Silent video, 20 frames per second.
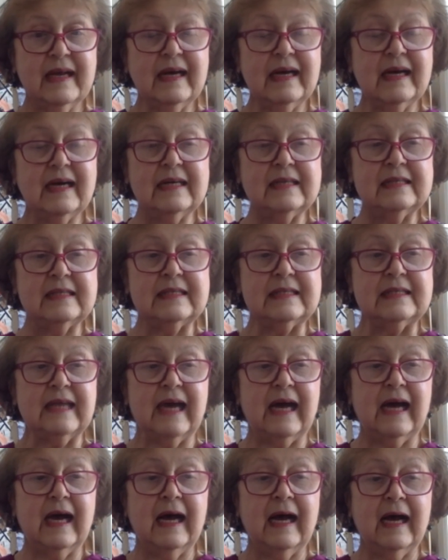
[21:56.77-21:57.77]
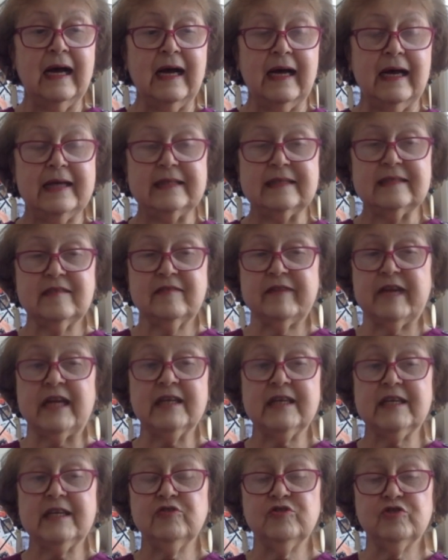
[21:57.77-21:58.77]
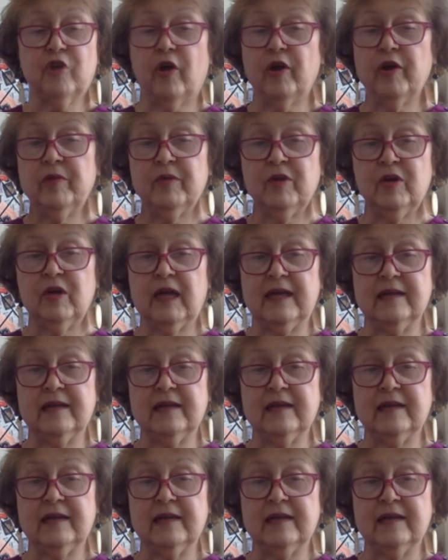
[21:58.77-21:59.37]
And it's very enjoyable,